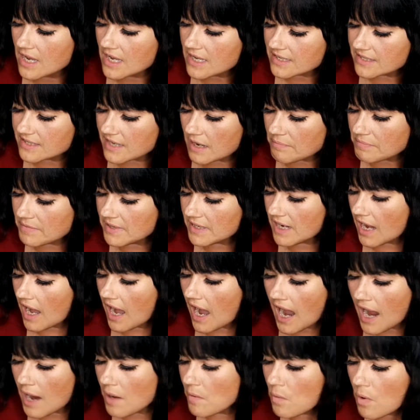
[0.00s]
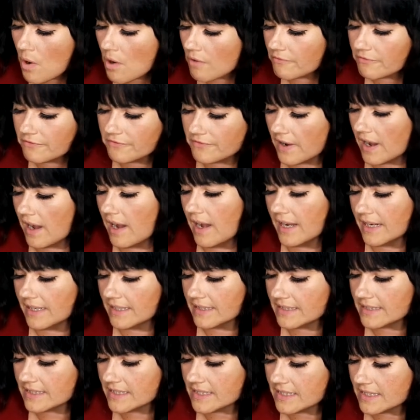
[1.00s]
Something I won't
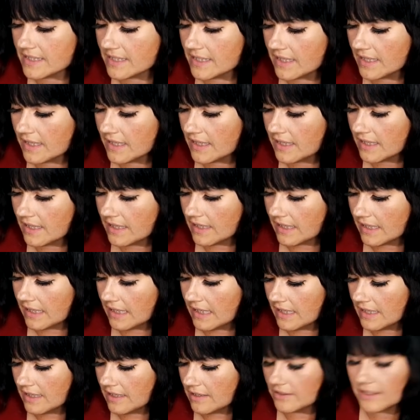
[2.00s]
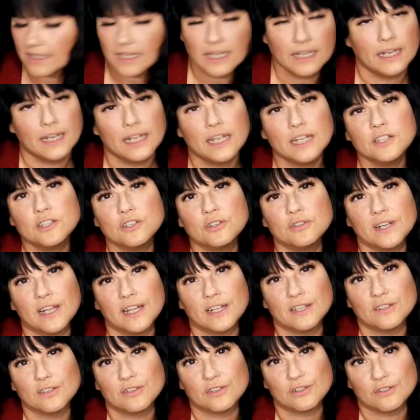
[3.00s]
find in an
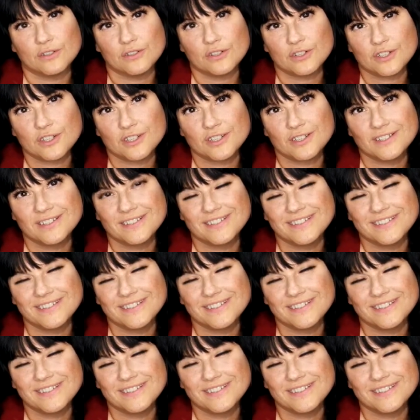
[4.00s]
internet search.